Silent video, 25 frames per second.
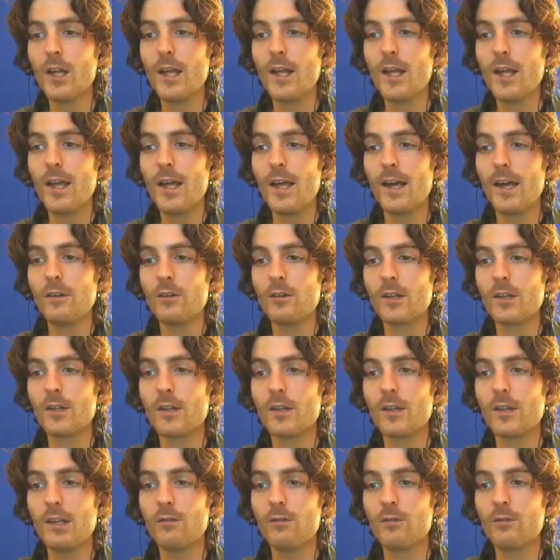And you
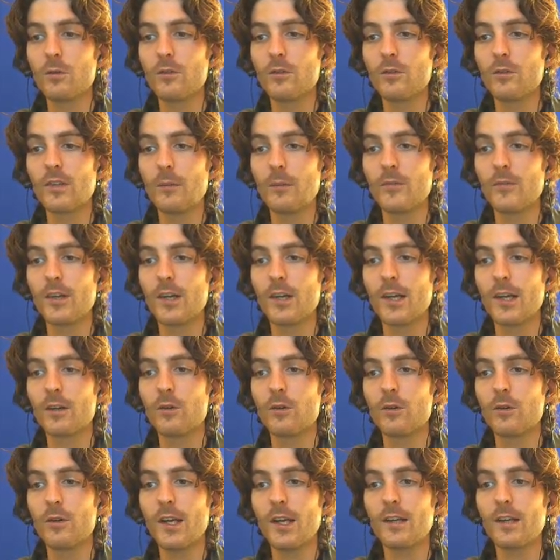can even do something like
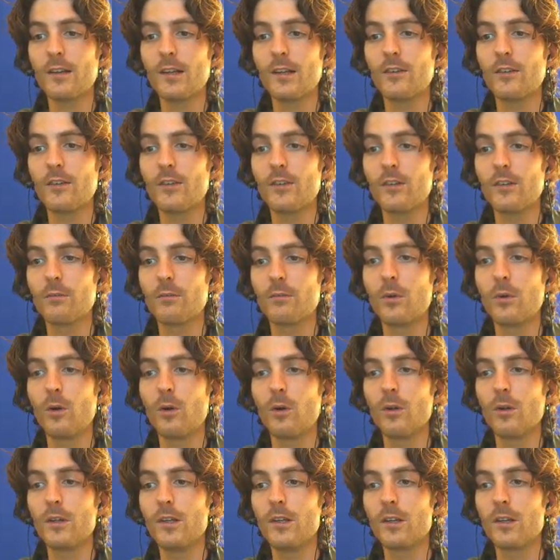connecting this
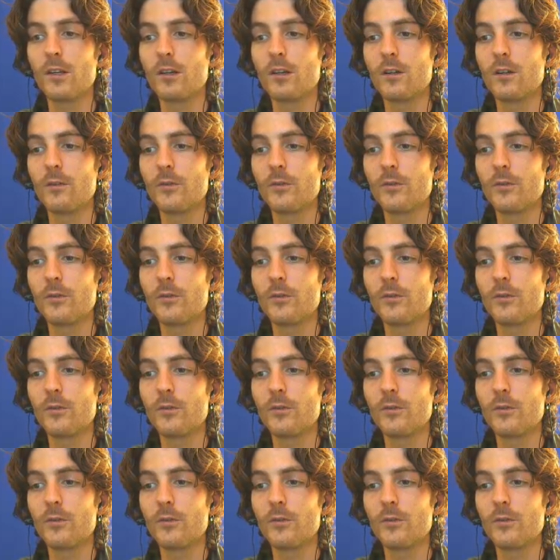ball here